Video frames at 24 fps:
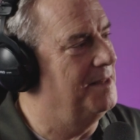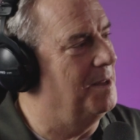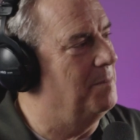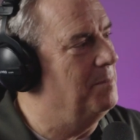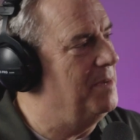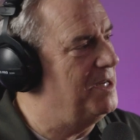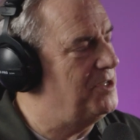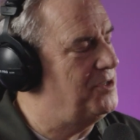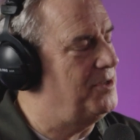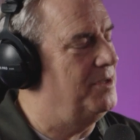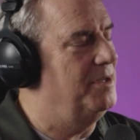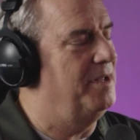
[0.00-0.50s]

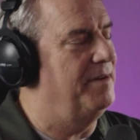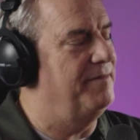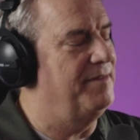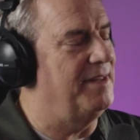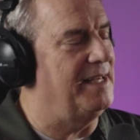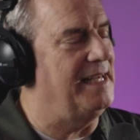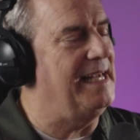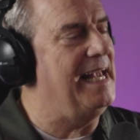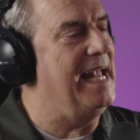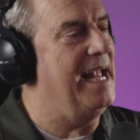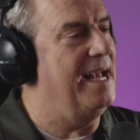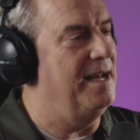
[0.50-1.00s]
mission of
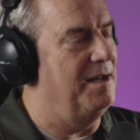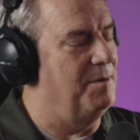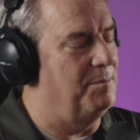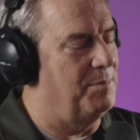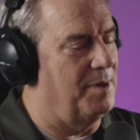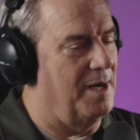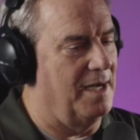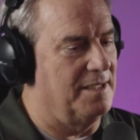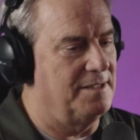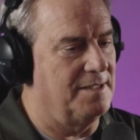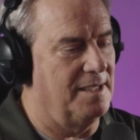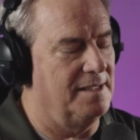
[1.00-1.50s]
the Canon
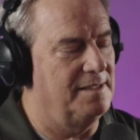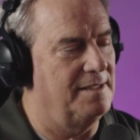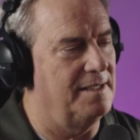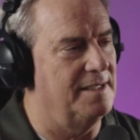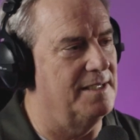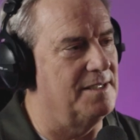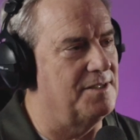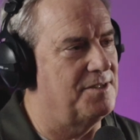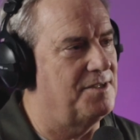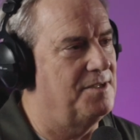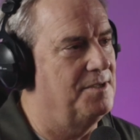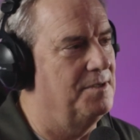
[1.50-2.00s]
project
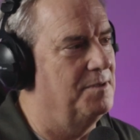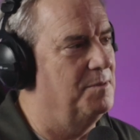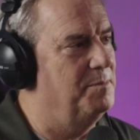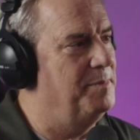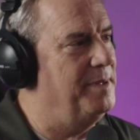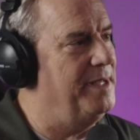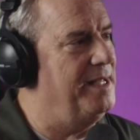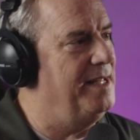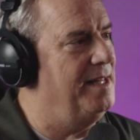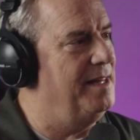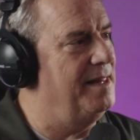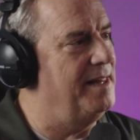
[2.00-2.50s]
is to
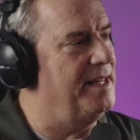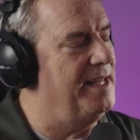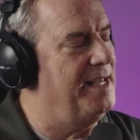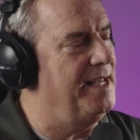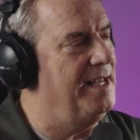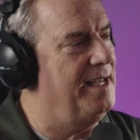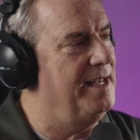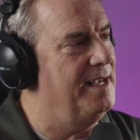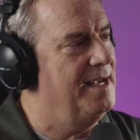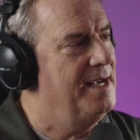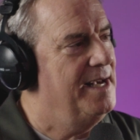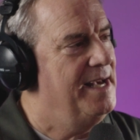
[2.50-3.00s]
be
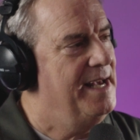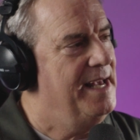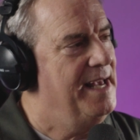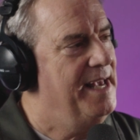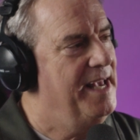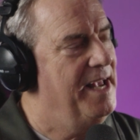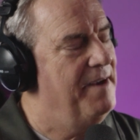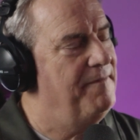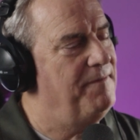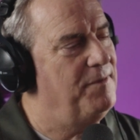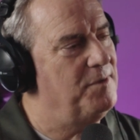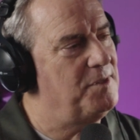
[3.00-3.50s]
the
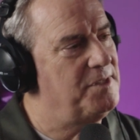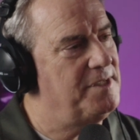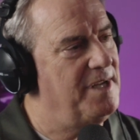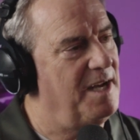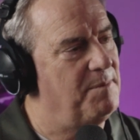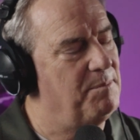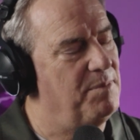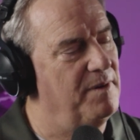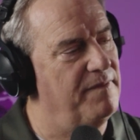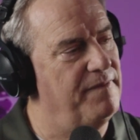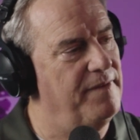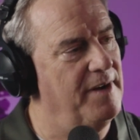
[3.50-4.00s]

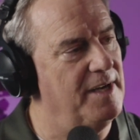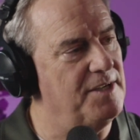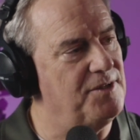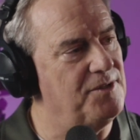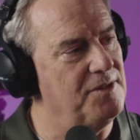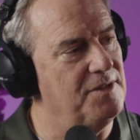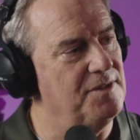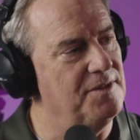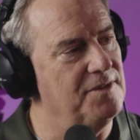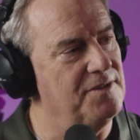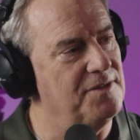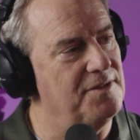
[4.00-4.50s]
InfoSec
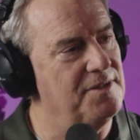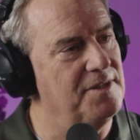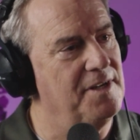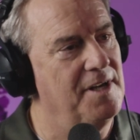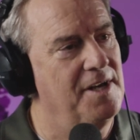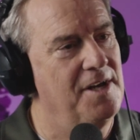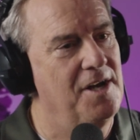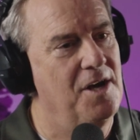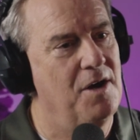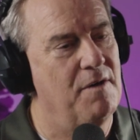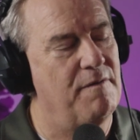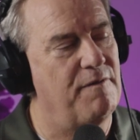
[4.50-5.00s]
profession's
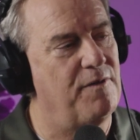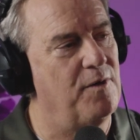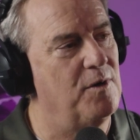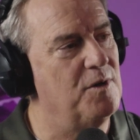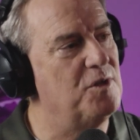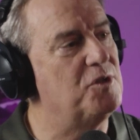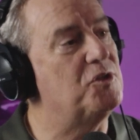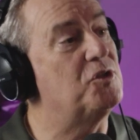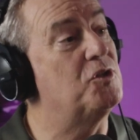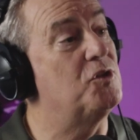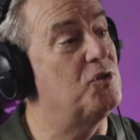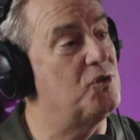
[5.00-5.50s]

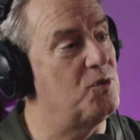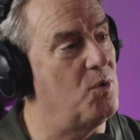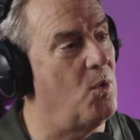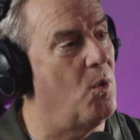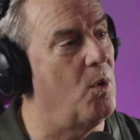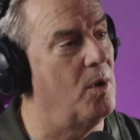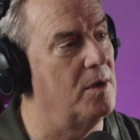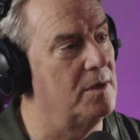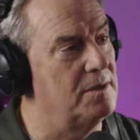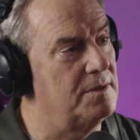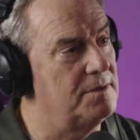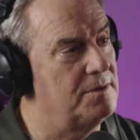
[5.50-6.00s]
first
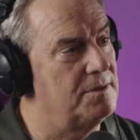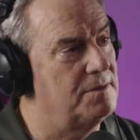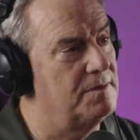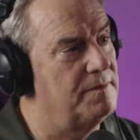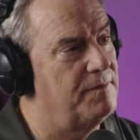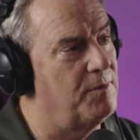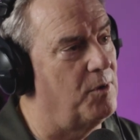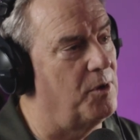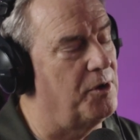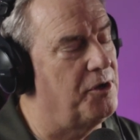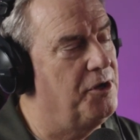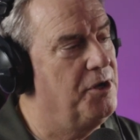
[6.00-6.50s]
source
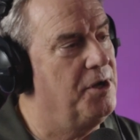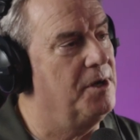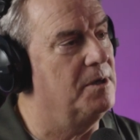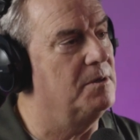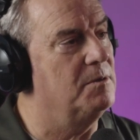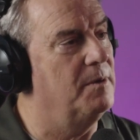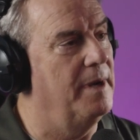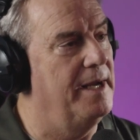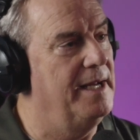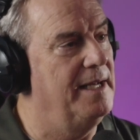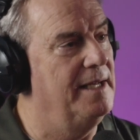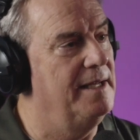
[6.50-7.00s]
for
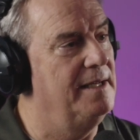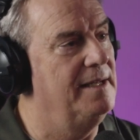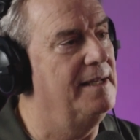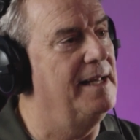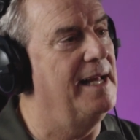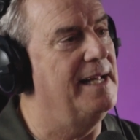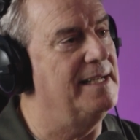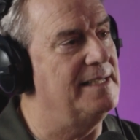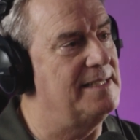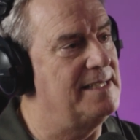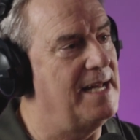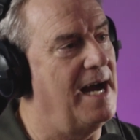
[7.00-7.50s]
curated
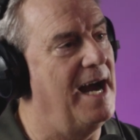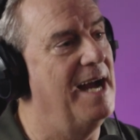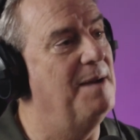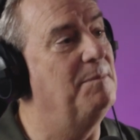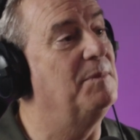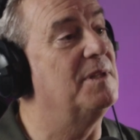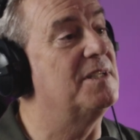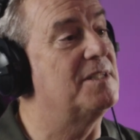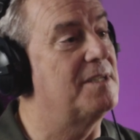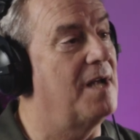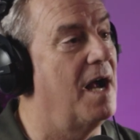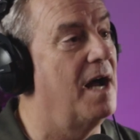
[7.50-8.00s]
and
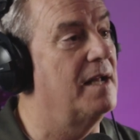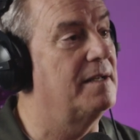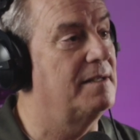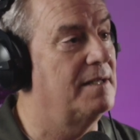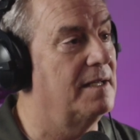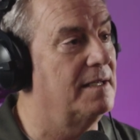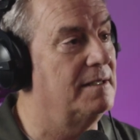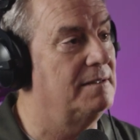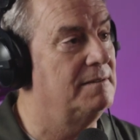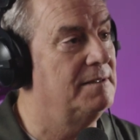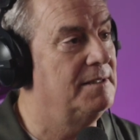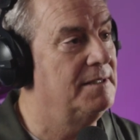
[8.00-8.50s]
timeless
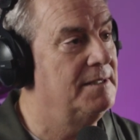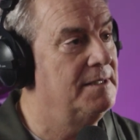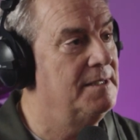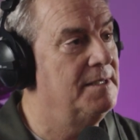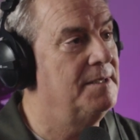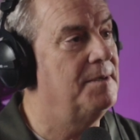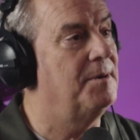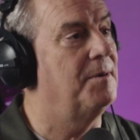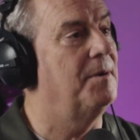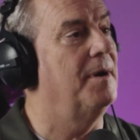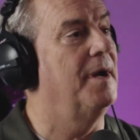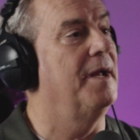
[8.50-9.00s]
content,
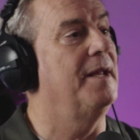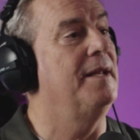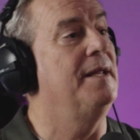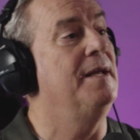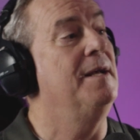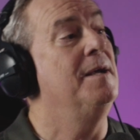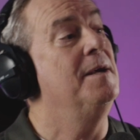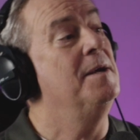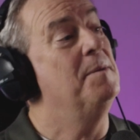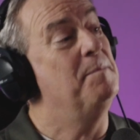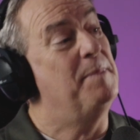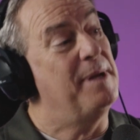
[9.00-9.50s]
right?
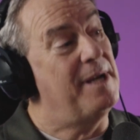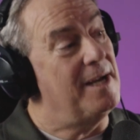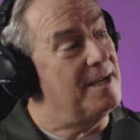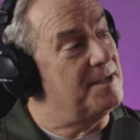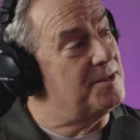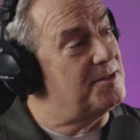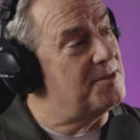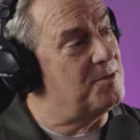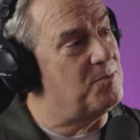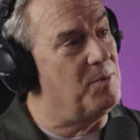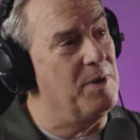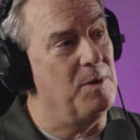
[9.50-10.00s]

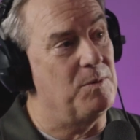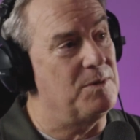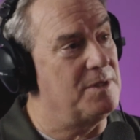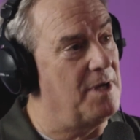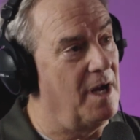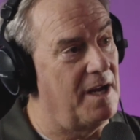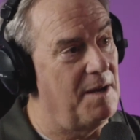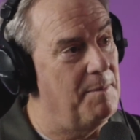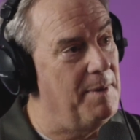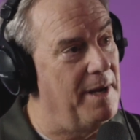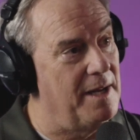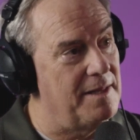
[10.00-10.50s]
Because we were
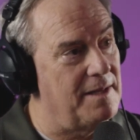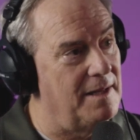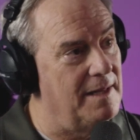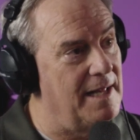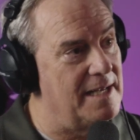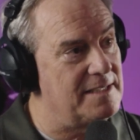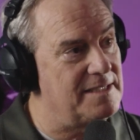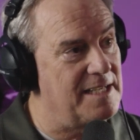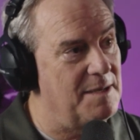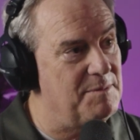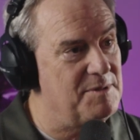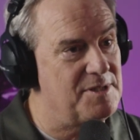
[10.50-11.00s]
talking about the
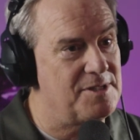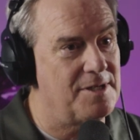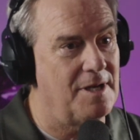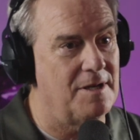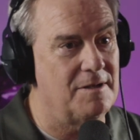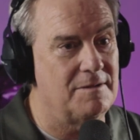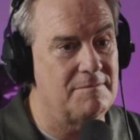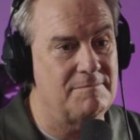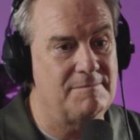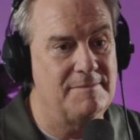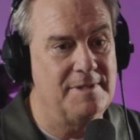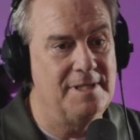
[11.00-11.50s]
last
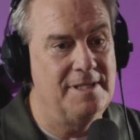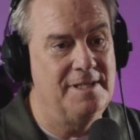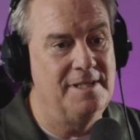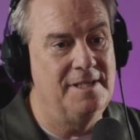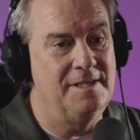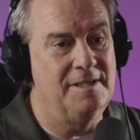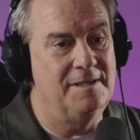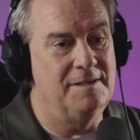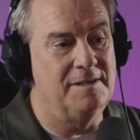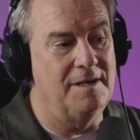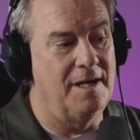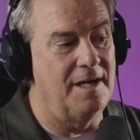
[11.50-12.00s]
episode,
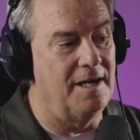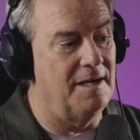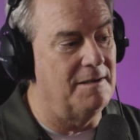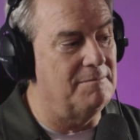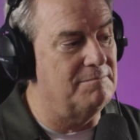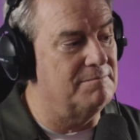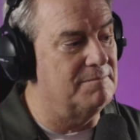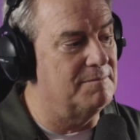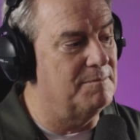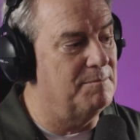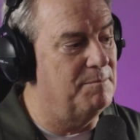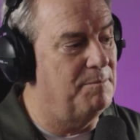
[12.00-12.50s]

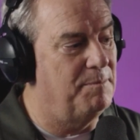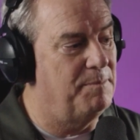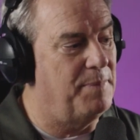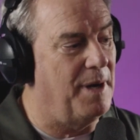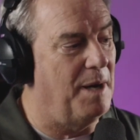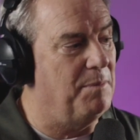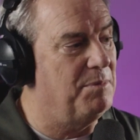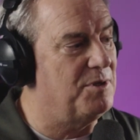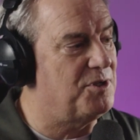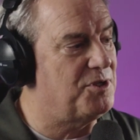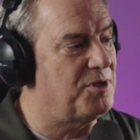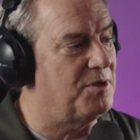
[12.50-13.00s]

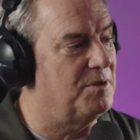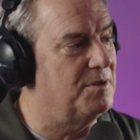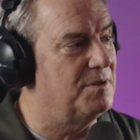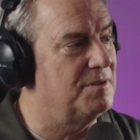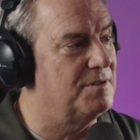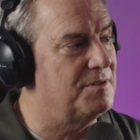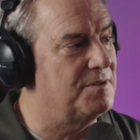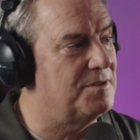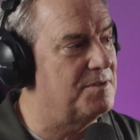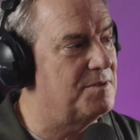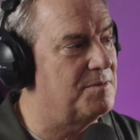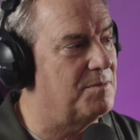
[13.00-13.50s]

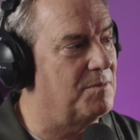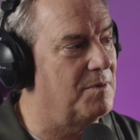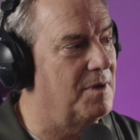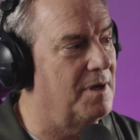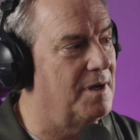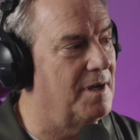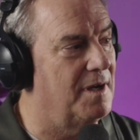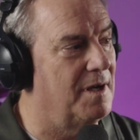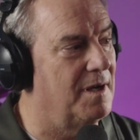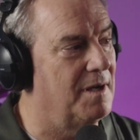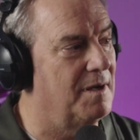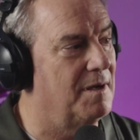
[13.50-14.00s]
publishers
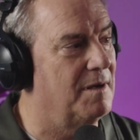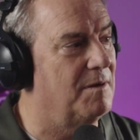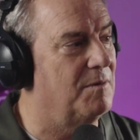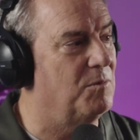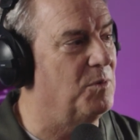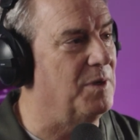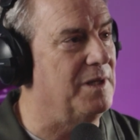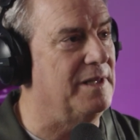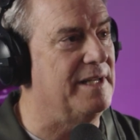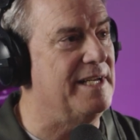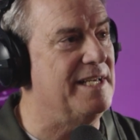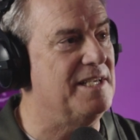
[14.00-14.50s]

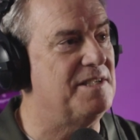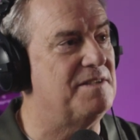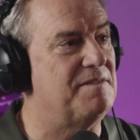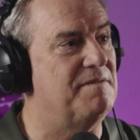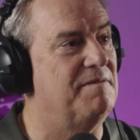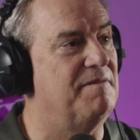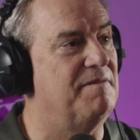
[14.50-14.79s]
release